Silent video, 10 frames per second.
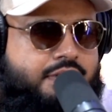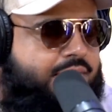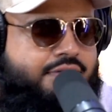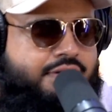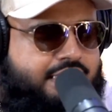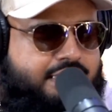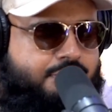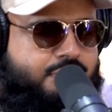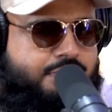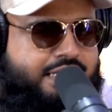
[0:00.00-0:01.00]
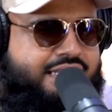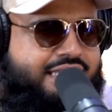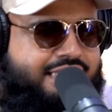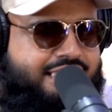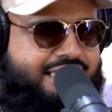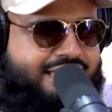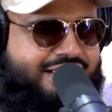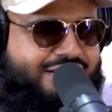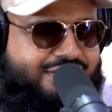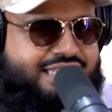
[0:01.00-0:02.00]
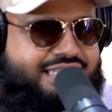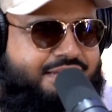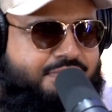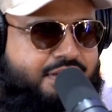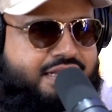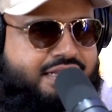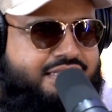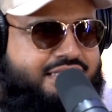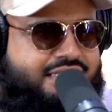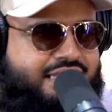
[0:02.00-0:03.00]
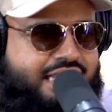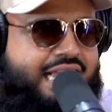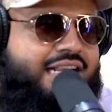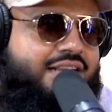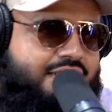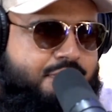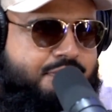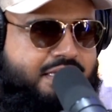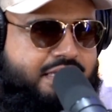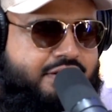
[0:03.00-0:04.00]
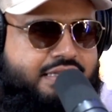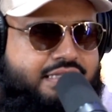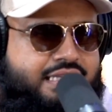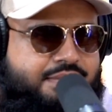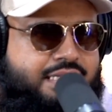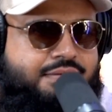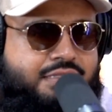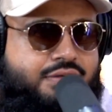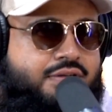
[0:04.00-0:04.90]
I mean, to release the movie on Disney Plus and on the movie theater at the same time. So